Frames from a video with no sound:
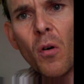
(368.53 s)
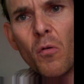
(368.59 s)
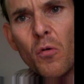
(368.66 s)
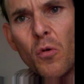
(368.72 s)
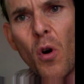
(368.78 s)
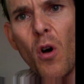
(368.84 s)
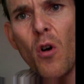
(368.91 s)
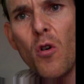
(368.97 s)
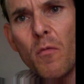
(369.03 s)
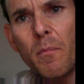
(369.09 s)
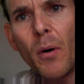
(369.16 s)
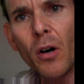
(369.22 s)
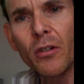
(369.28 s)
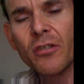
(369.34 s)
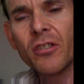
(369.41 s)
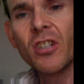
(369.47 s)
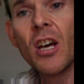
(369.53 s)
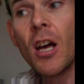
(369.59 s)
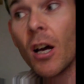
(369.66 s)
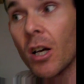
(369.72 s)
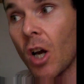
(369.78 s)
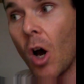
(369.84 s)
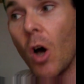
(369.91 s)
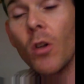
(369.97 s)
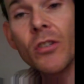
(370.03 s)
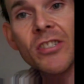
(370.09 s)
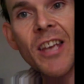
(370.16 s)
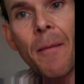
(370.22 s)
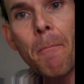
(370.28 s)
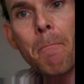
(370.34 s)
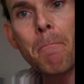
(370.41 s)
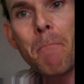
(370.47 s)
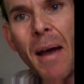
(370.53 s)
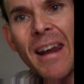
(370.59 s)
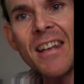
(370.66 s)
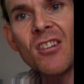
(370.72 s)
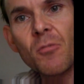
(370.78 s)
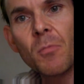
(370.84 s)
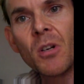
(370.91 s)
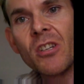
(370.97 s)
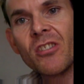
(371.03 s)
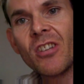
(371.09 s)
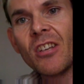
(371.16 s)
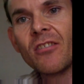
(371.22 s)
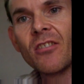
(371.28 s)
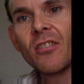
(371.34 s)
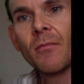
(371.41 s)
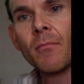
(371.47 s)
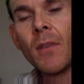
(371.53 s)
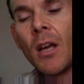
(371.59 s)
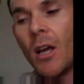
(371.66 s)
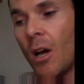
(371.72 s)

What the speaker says: robust content management system,